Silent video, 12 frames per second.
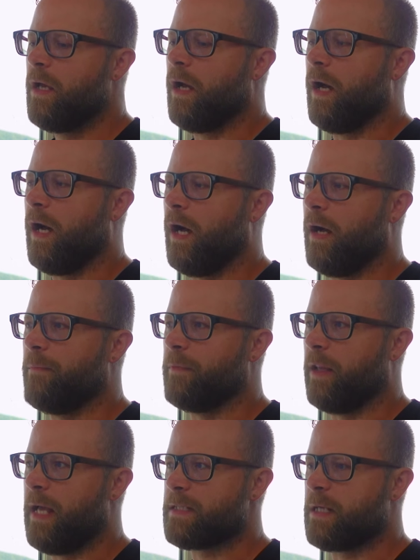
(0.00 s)
The
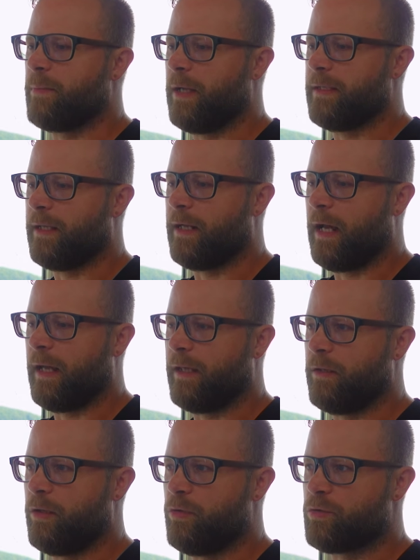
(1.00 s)
last couple I did, I
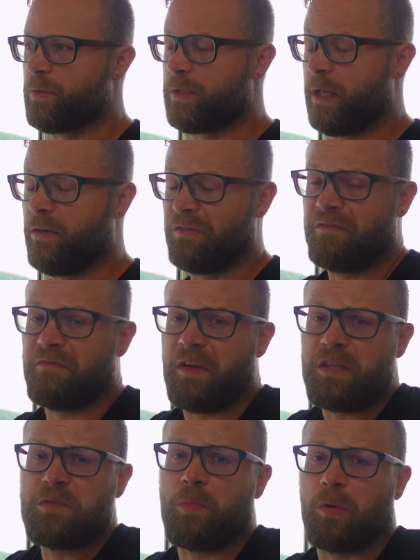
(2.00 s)
used recycled
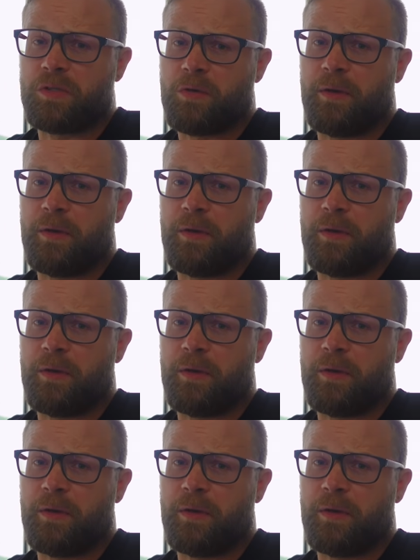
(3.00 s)
fence boards,